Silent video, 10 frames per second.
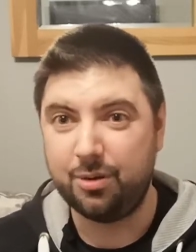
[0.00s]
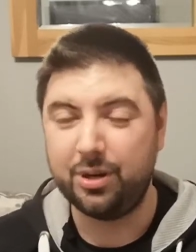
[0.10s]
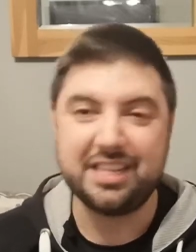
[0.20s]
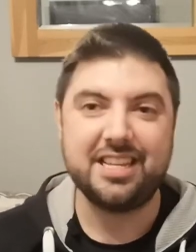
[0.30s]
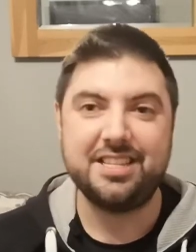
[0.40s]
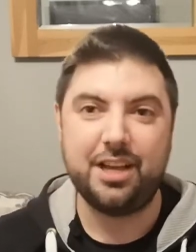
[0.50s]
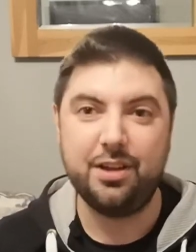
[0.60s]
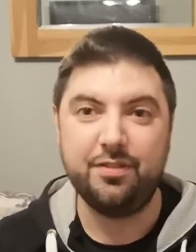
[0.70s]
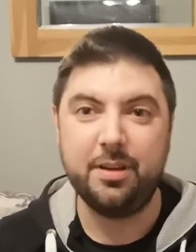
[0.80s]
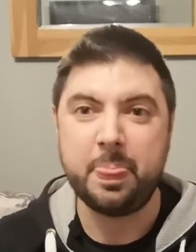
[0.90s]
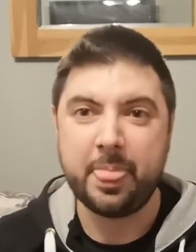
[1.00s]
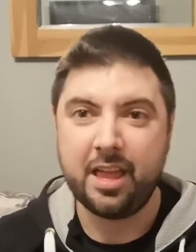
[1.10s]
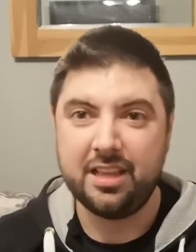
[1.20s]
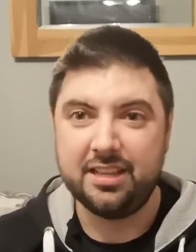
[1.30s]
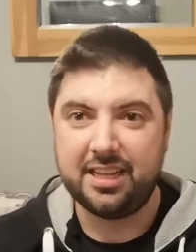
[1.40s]
when he sent it over,
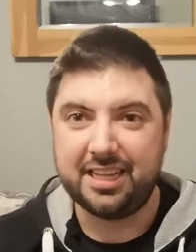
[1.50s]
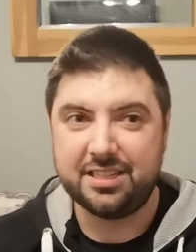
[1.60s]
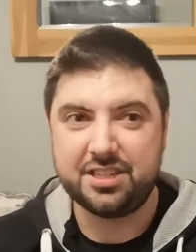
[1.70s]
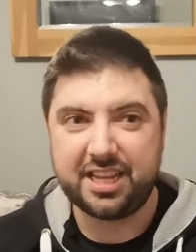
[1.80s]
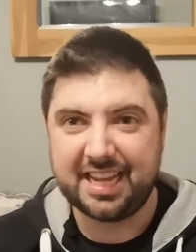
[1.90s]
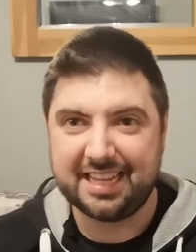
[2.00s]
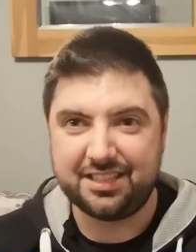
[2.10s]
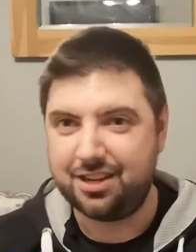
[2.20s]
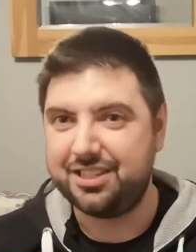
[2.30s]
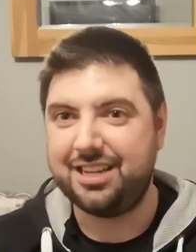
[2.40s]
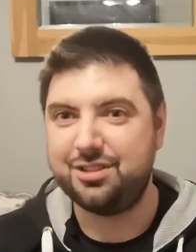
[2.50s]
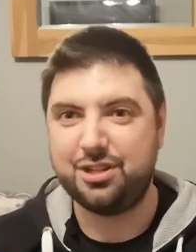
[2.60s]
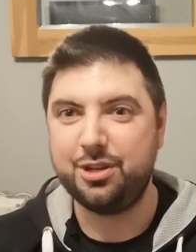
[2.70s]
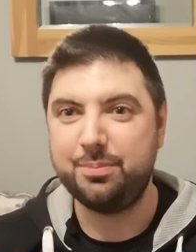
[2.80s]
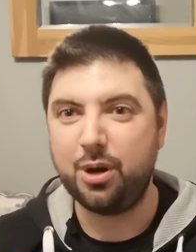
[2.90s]
and to see it had DuckTales
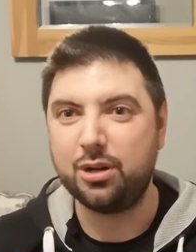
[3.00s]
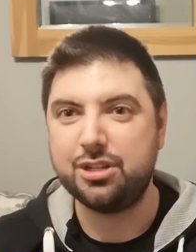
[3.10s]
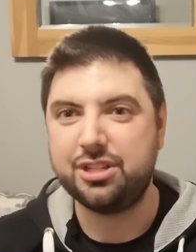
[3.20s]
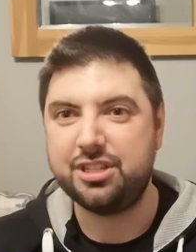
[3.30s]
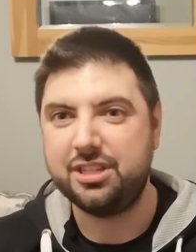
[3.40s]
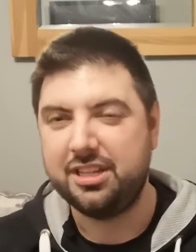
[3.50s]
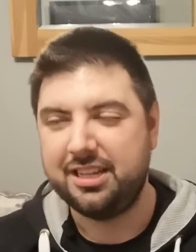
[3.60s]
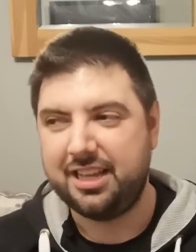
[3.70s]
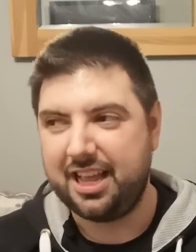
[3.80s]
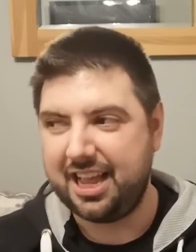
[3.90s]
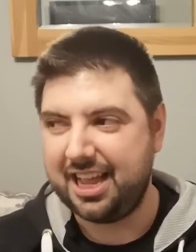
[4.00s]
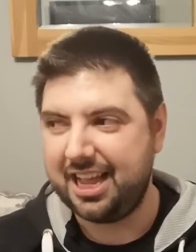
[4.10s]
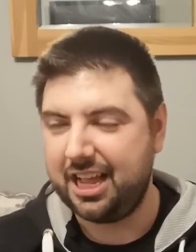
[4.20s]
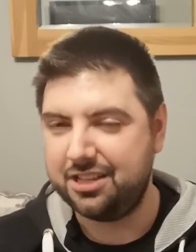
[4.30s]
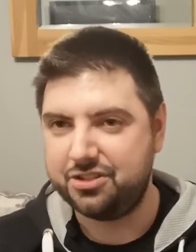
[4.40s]
2 boxed,
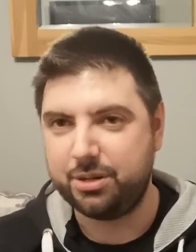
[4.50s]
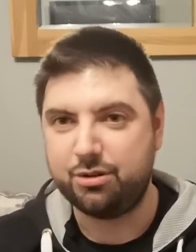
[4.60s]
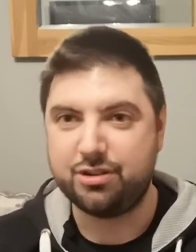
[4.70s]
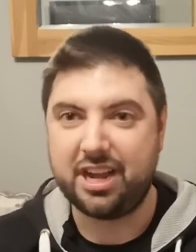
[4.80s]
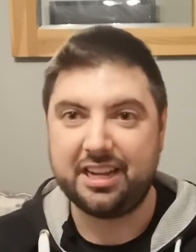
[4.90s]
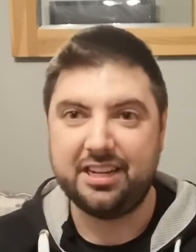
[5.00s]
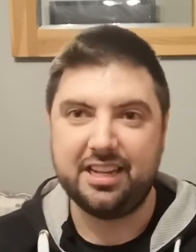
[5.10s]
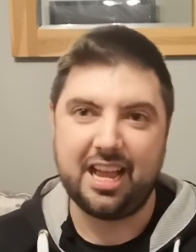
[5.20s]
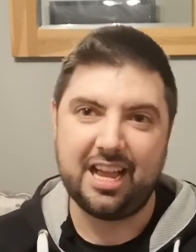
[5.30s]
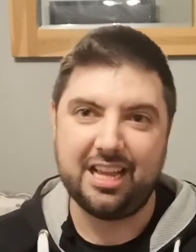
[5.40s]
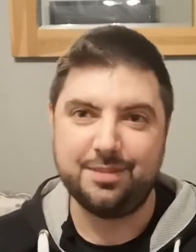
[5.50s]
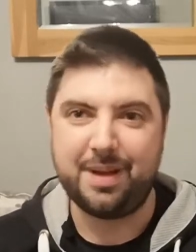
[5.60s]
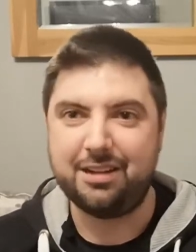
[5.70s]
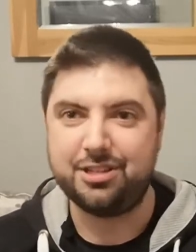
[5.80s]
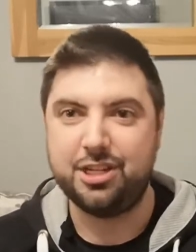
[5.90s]
and Double Dragon and
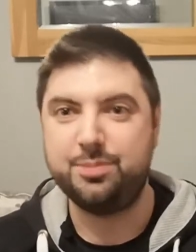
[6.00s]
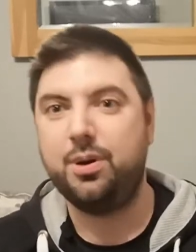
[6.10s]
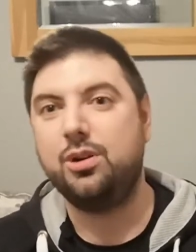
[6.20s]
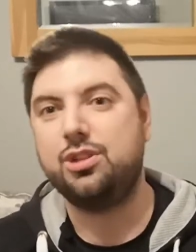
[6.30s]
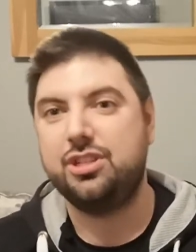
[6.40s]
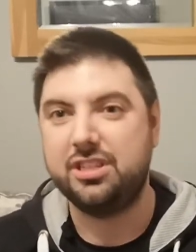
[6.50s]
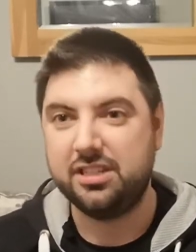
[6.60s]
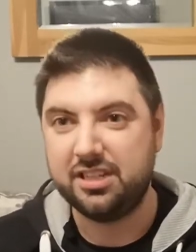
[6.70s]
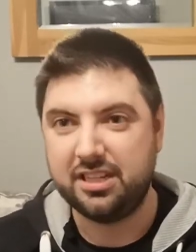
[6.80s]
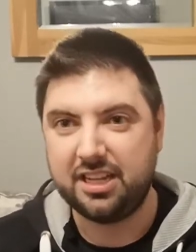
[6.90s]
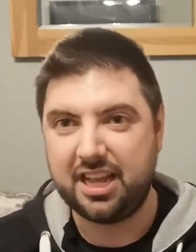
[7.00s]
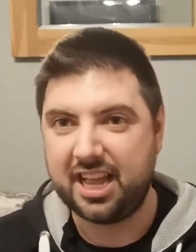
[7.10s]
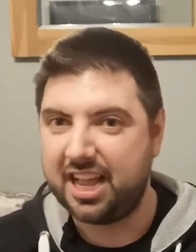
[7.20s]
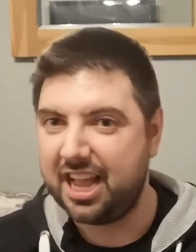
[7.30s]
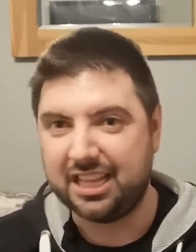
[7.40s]
Battletoads boxed,
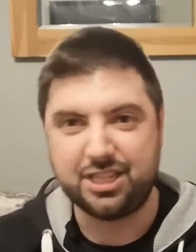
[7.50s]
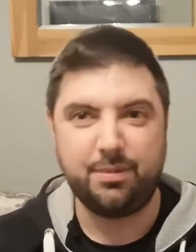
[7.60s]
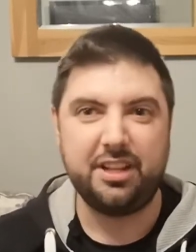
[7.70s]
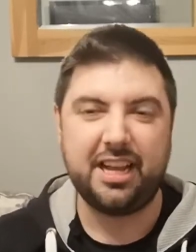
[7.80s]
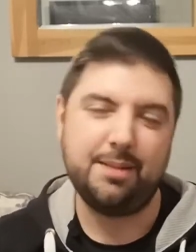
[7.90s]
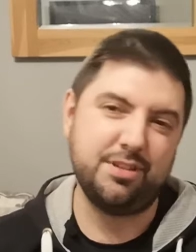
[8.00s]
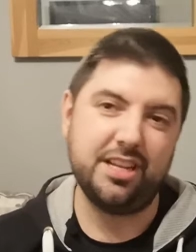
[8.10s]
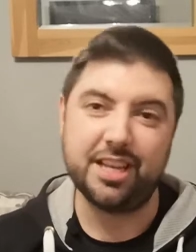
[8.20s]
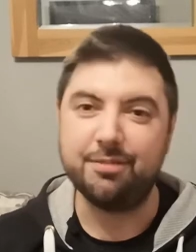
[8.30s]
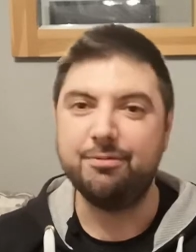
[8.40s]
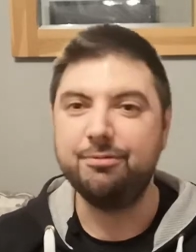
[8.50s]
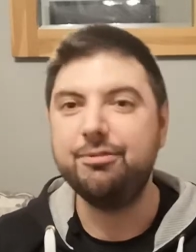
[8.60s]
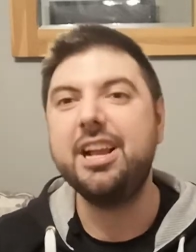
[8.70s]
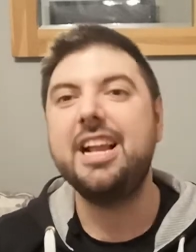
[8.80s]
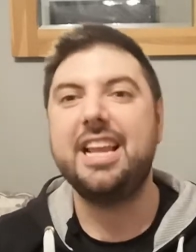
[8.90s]
and some other games. I didn't
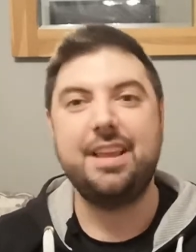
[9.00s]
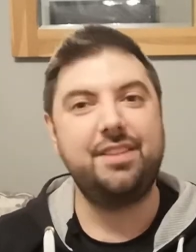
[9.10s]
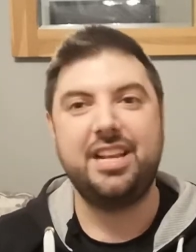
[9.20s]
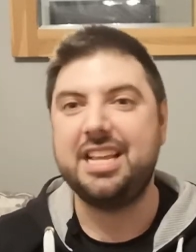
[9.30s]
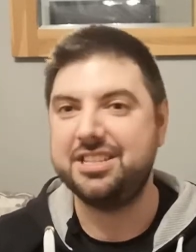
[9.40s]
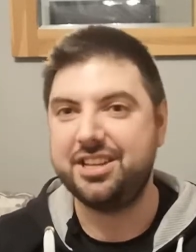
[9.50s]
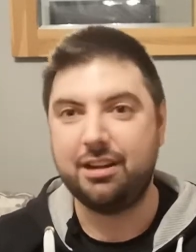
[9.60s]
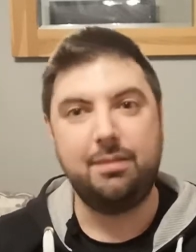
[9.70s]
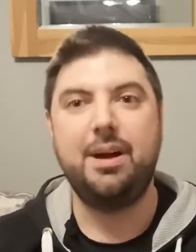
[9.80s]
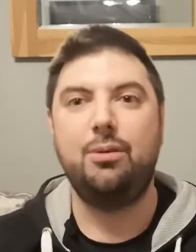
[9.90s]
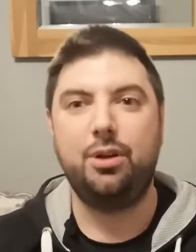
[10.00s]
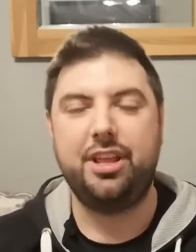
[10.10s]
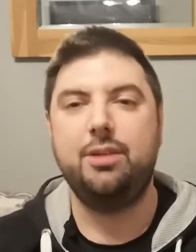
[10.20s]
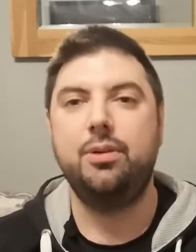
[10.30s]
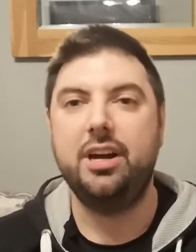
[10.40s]
really even need to know about what
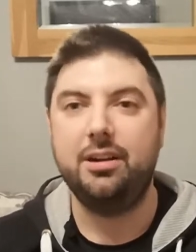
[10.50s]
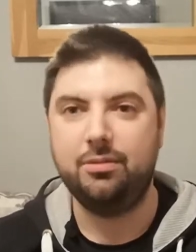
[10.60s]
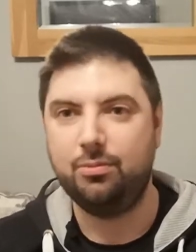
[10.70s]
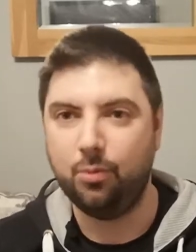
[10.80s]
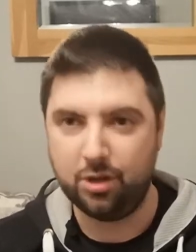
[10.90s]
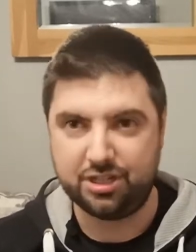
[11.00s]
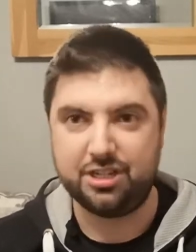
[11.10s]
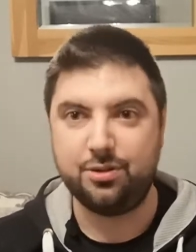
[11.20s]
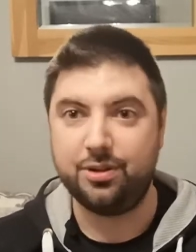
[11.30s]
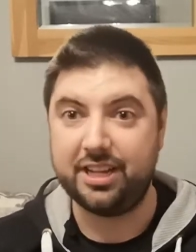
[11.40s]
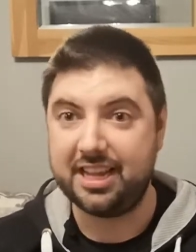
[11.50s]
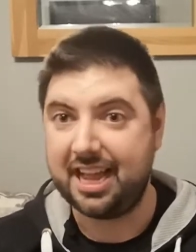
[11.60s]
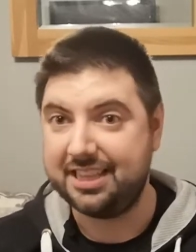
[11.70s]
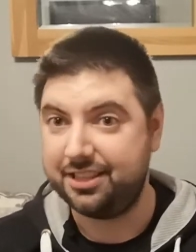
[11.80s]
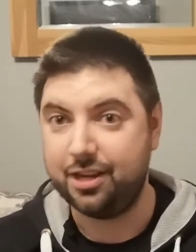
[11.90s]
they were once I saw that it
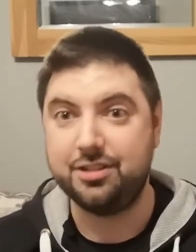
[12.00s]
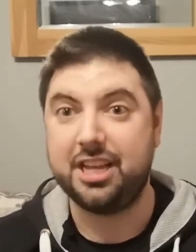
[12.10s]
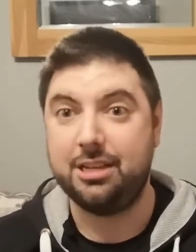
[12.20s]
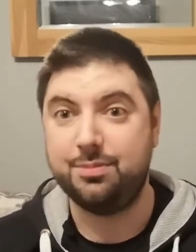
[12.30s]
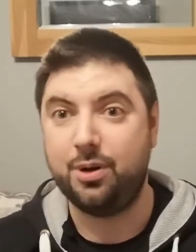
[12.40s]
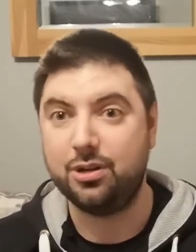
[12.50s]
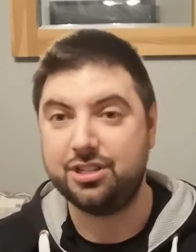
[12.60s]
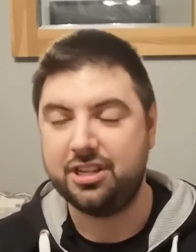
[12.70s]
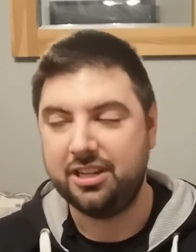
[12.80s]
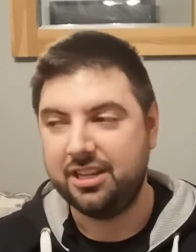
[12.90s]
had those games boxed.